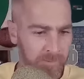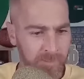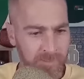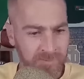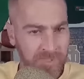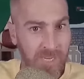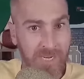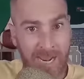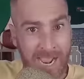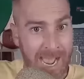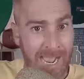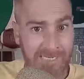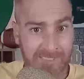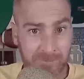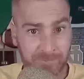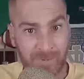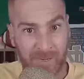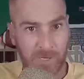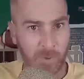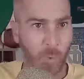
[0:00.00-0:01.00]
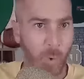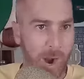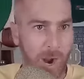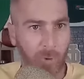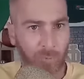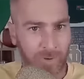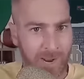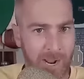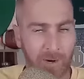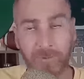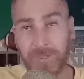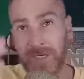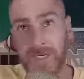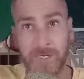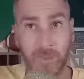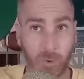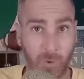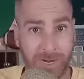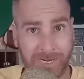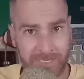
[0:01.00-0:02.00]
the guys being well-rounded
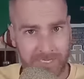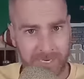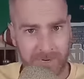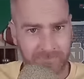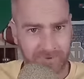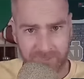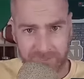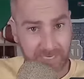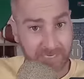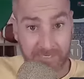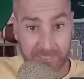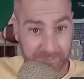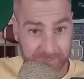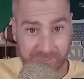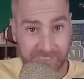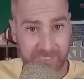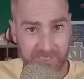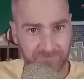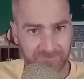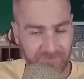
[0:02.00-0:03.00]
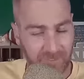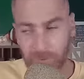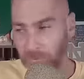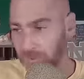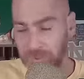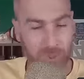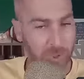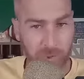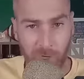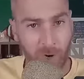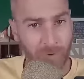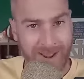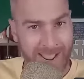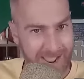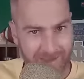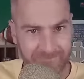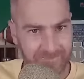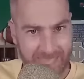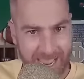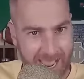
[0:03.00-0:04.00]
and great at everything to see the field. You don't
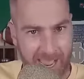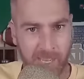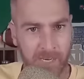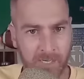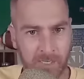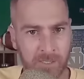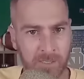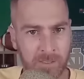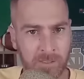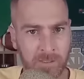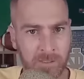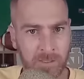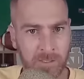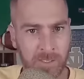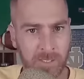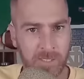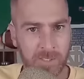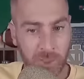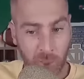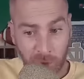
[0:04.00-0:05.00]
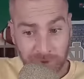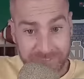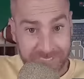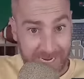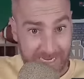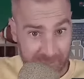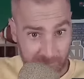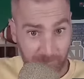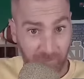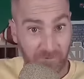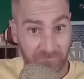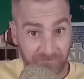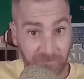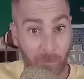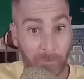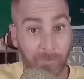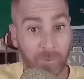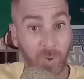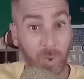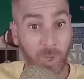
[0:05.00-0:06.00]
have that. You're desperate
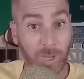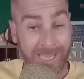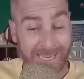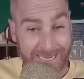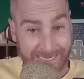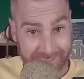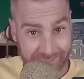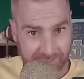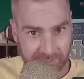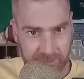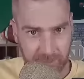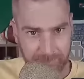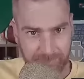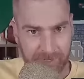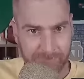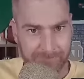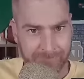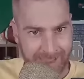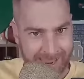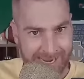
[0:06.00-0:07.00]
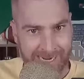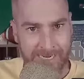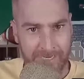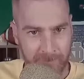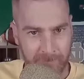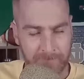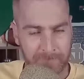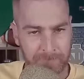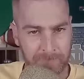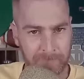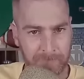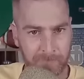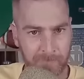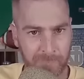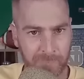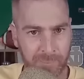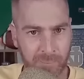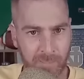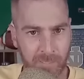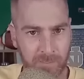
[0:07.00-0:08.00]
for plays to be made.
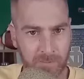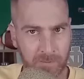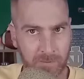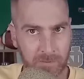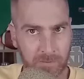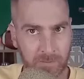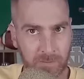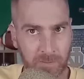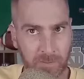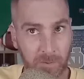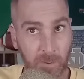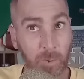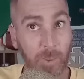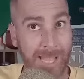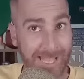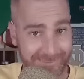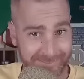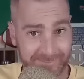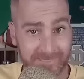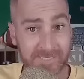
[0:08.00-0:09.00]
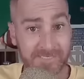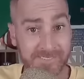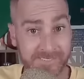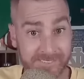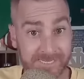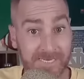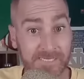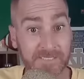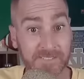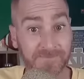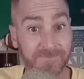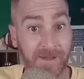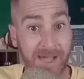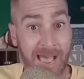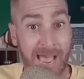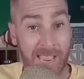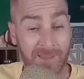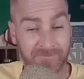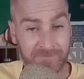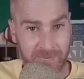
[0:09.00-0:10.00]
Let the
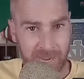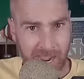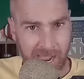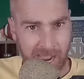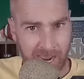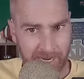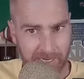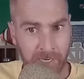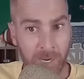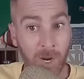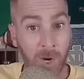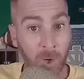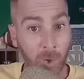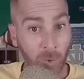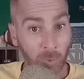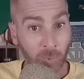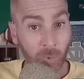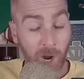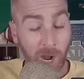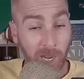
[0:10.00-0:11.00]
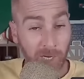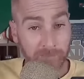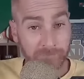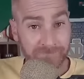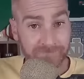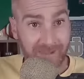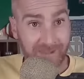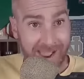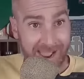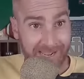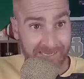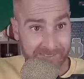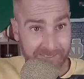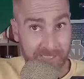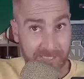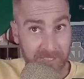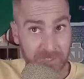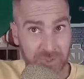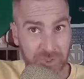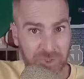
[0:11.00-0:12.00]
6'5 guy run
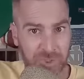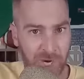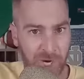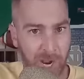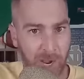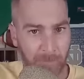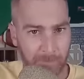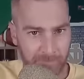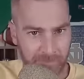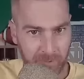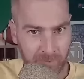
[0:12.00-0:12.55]
fast and jump.